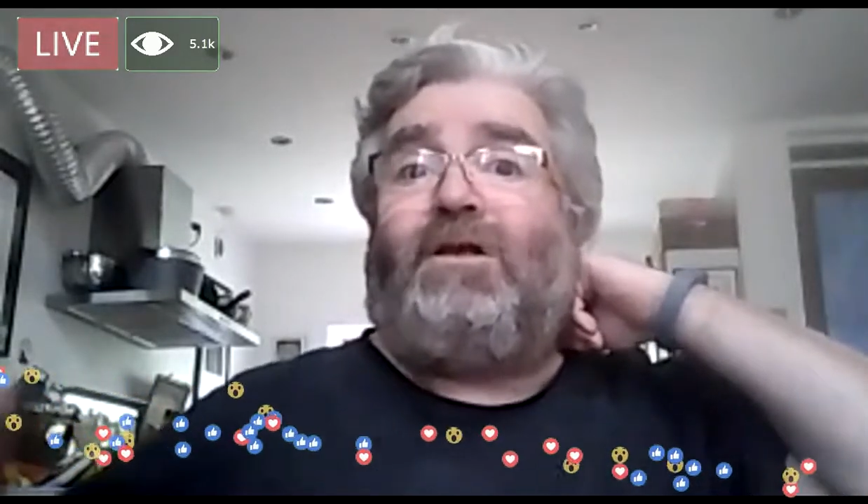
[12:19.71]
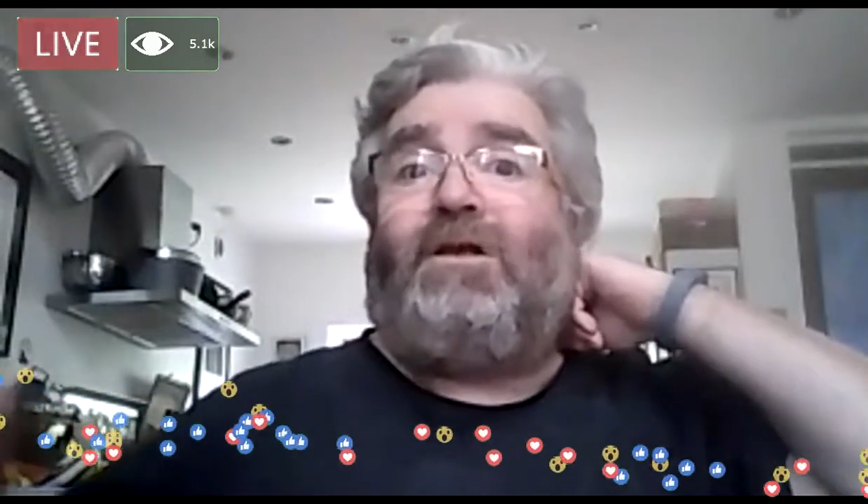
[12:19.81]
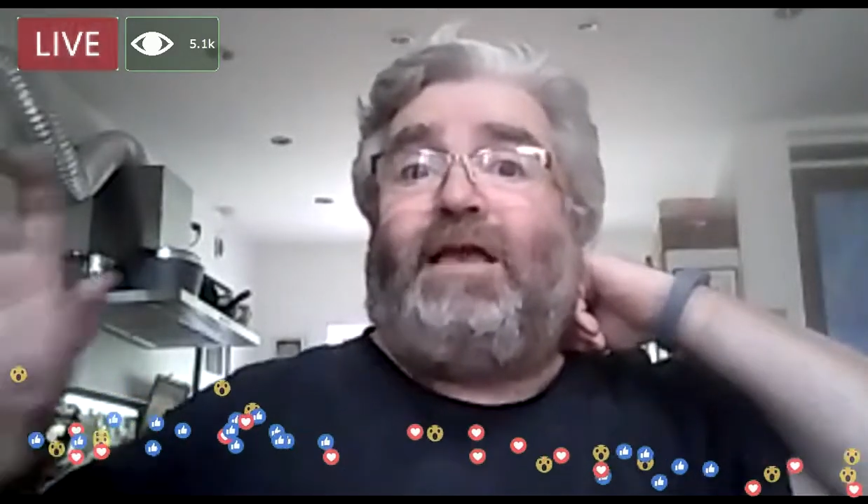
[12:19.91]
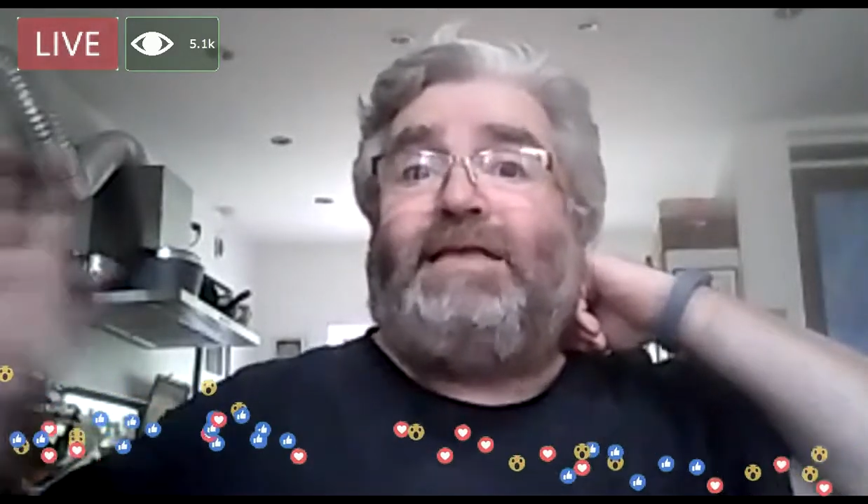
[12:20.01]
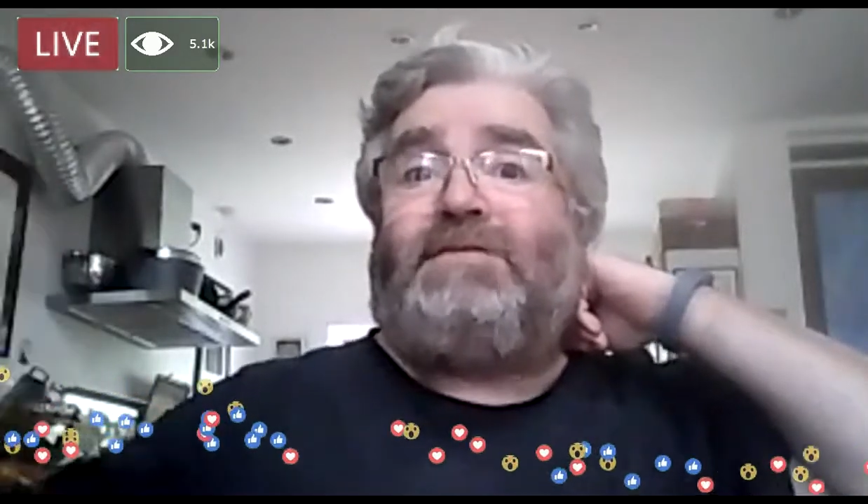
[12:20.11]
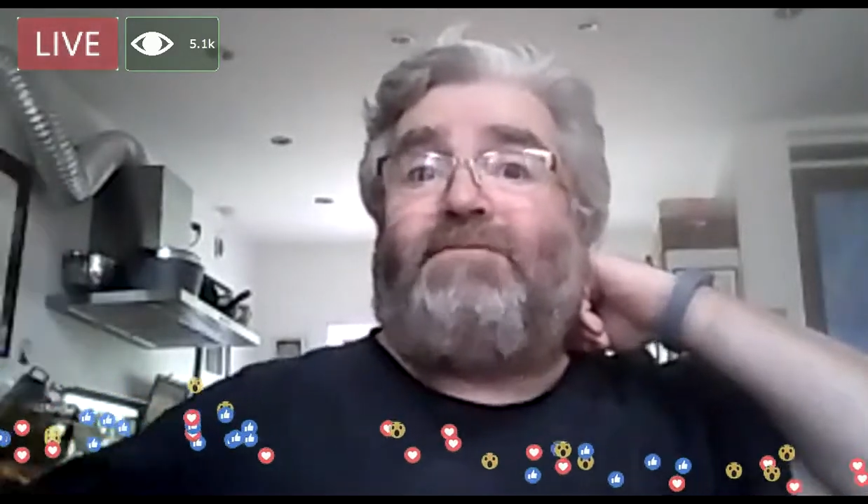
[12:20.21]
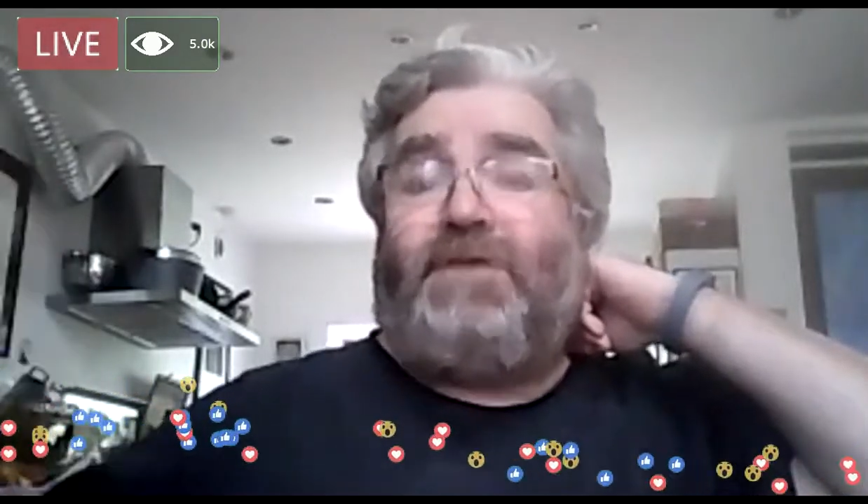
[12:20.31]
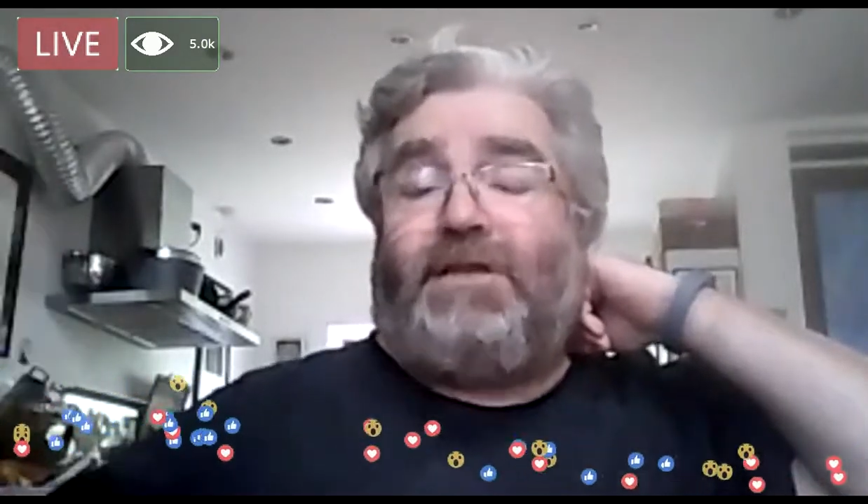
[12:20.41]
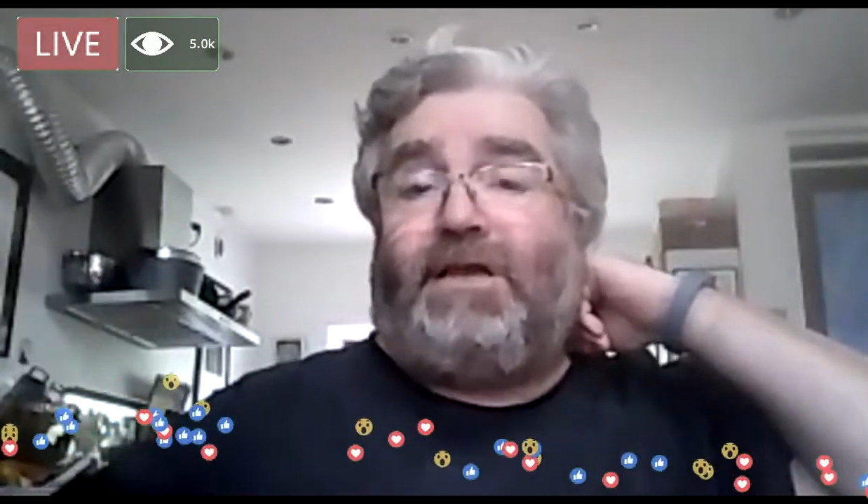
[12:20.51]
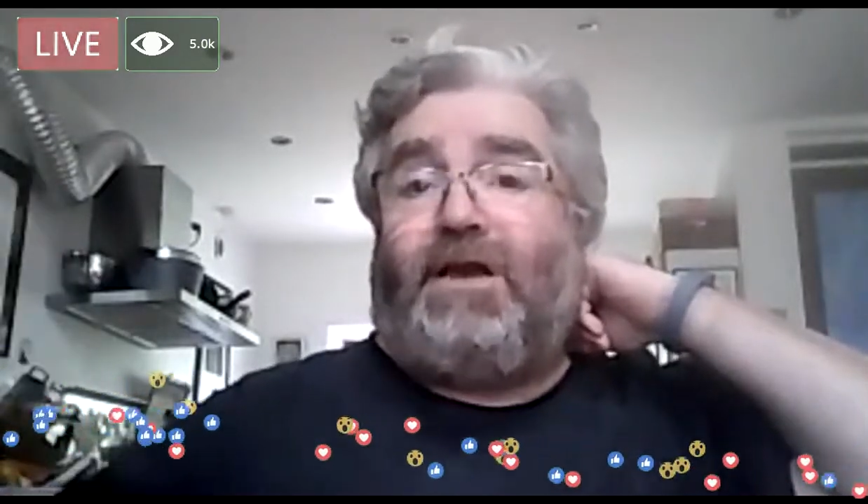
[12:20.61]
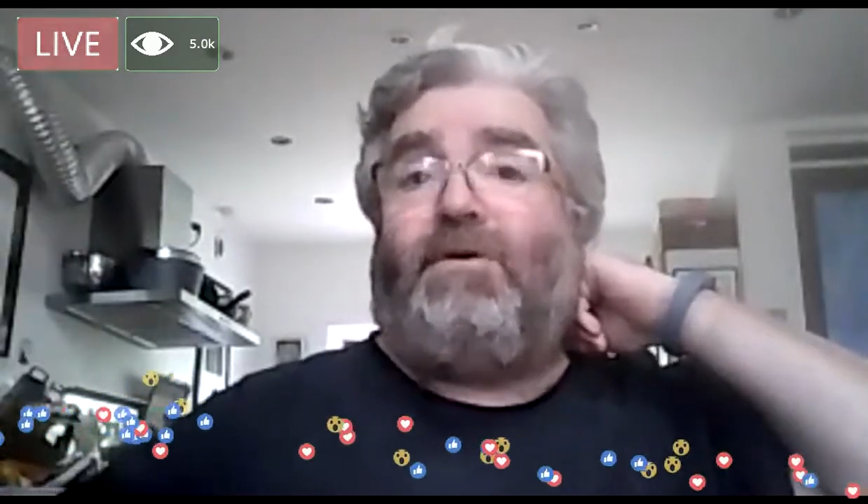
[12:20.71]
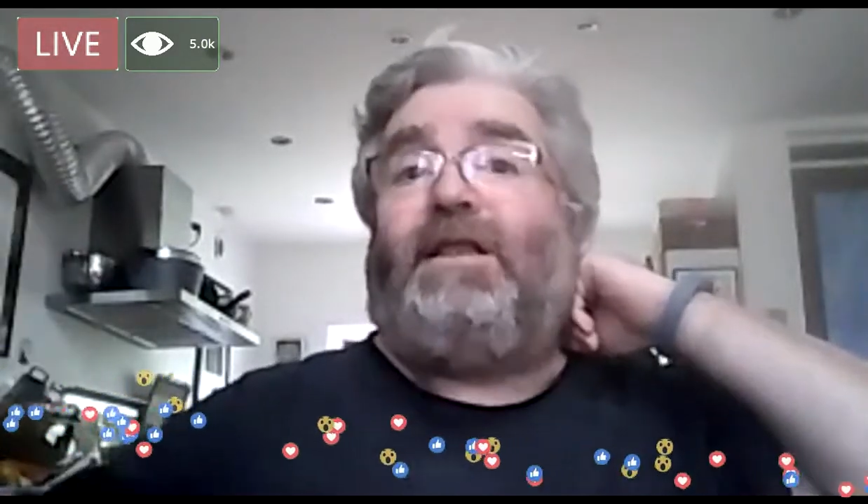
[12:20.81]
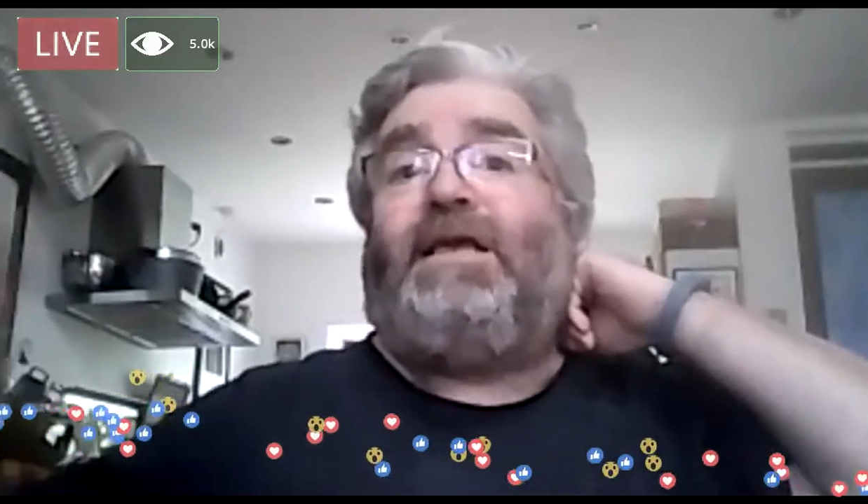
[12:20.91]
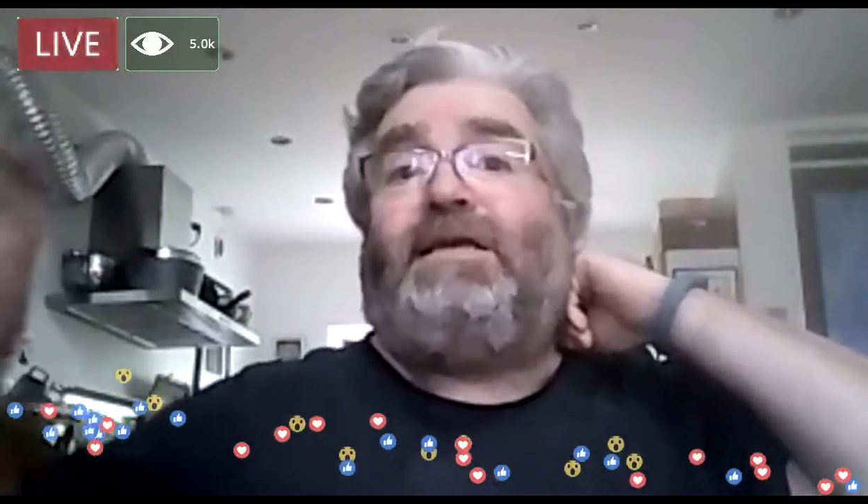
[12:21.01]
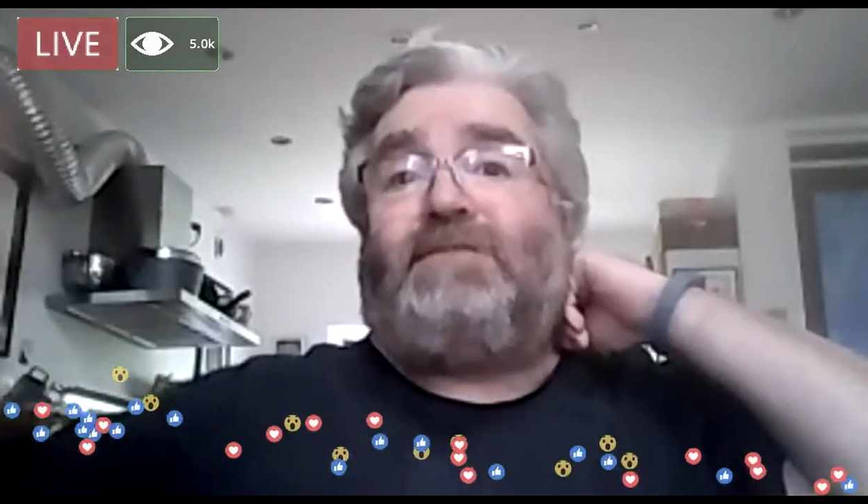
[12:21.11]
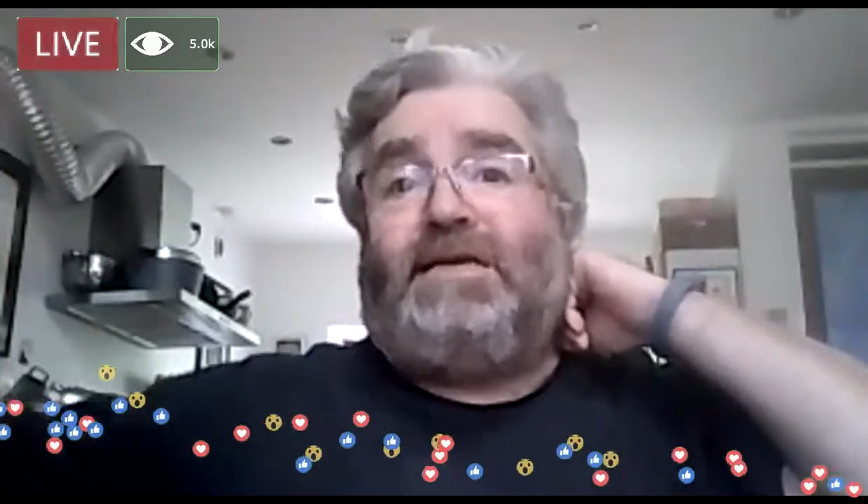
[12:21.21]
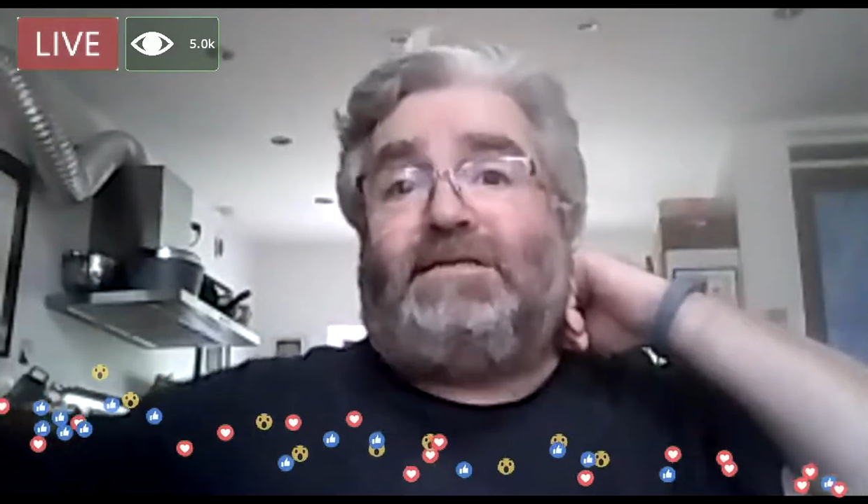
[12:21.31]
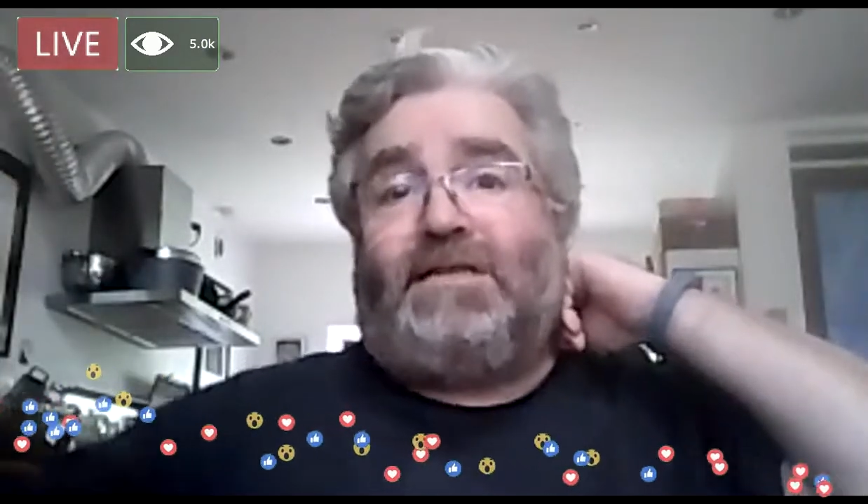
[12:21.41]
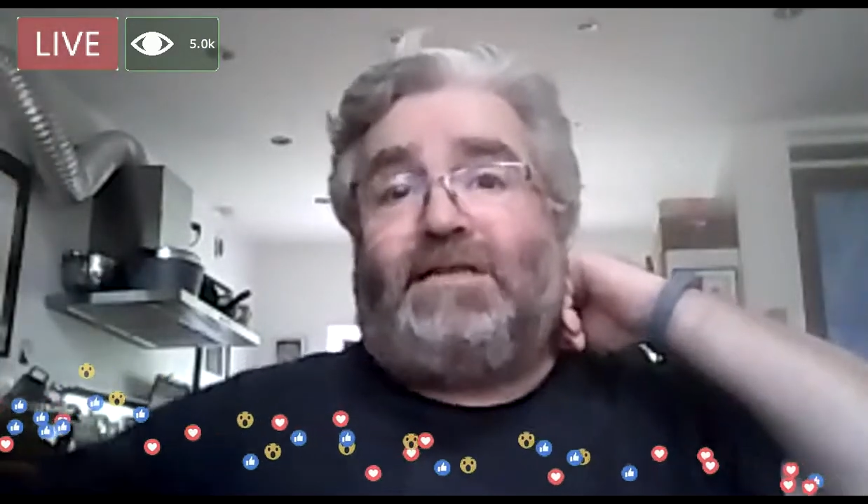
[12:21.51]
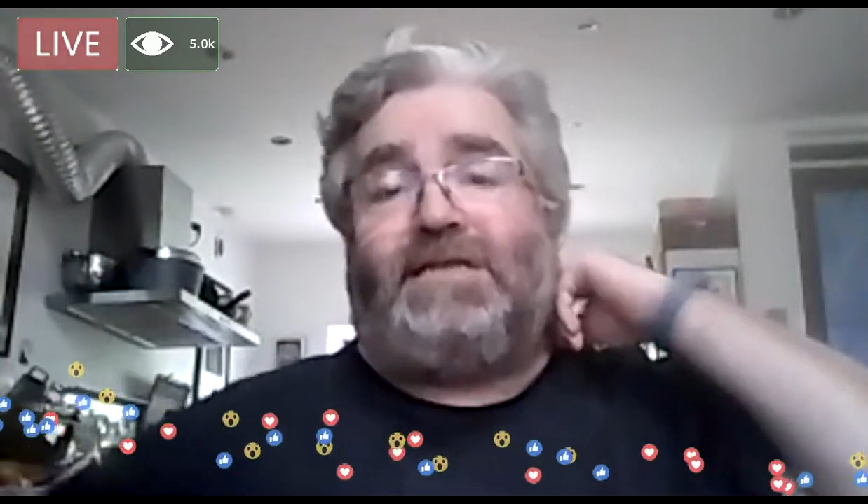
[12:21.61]
Here's a video, and here's the
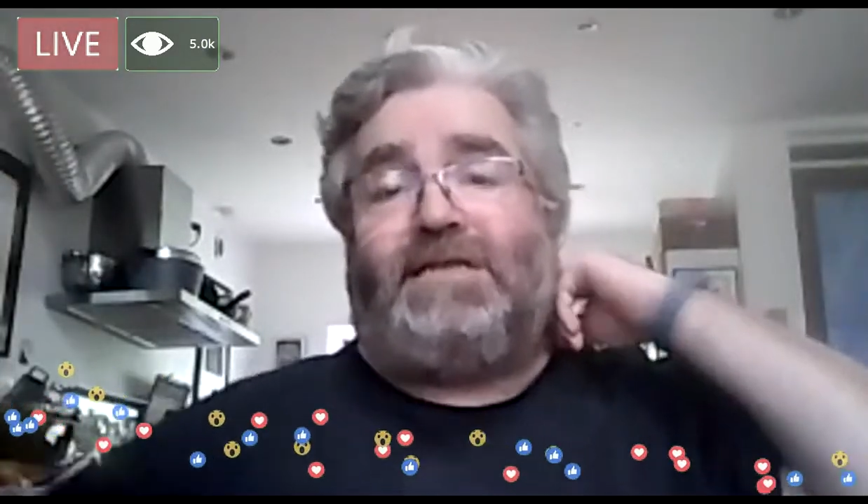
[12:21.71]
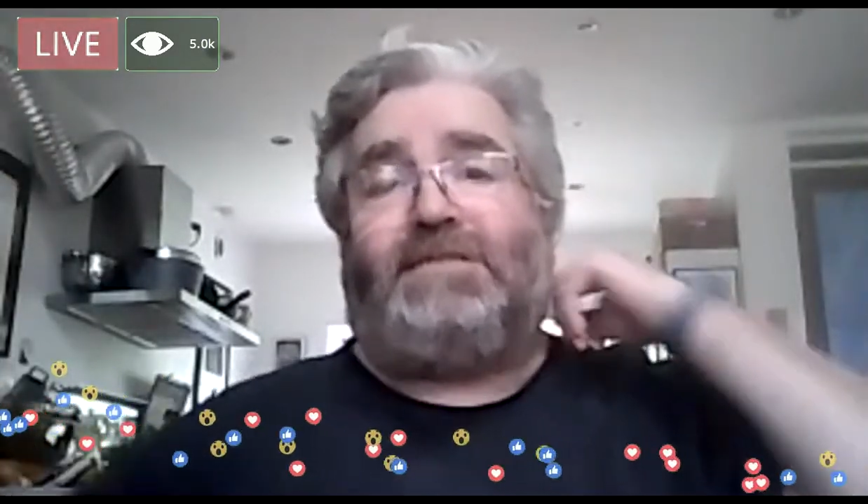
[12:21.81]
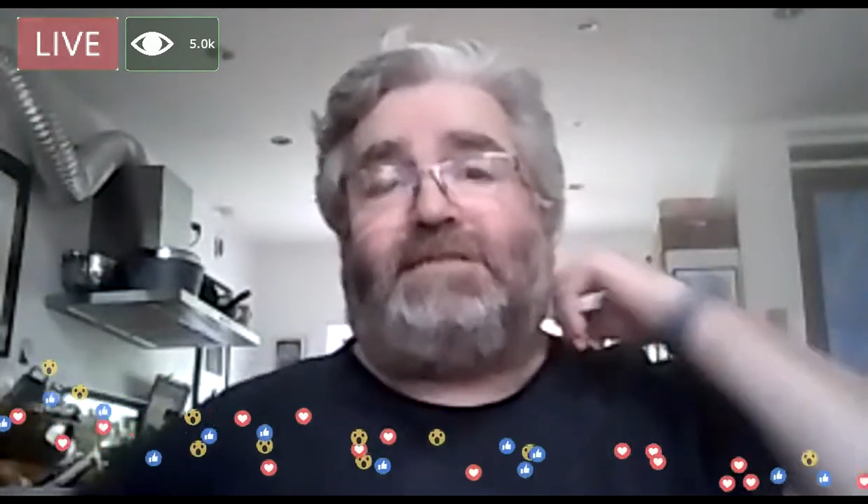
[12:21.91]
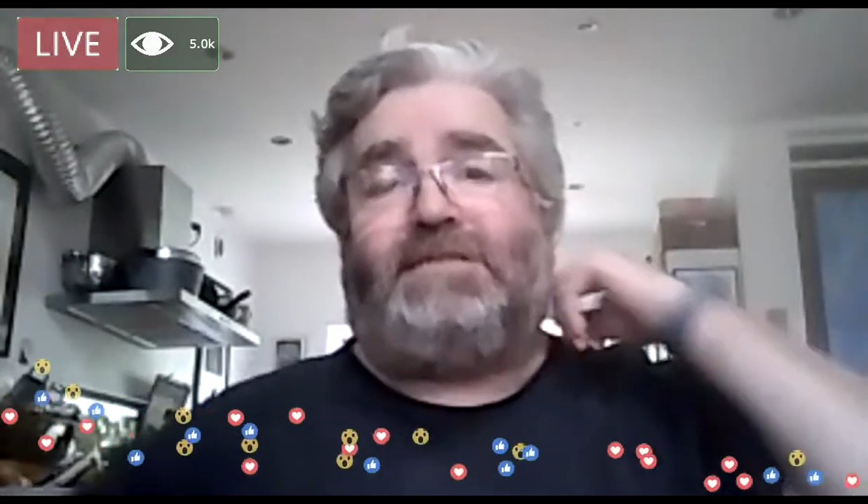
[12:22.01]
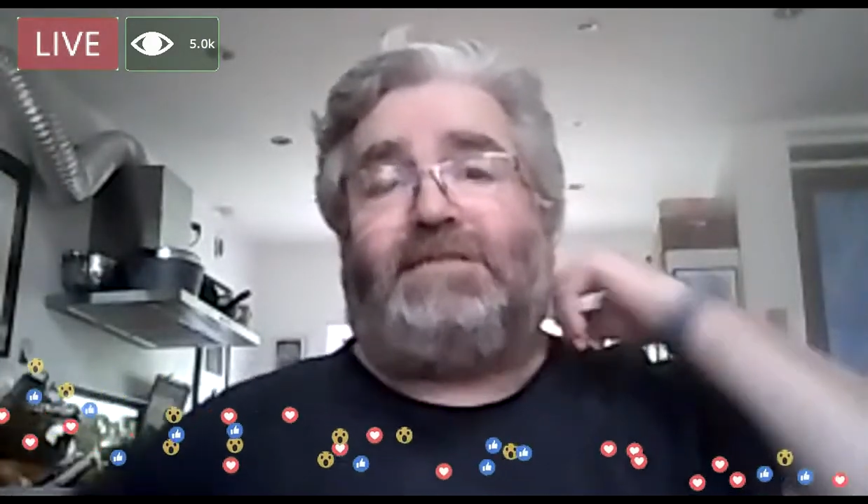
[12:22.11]
link to that.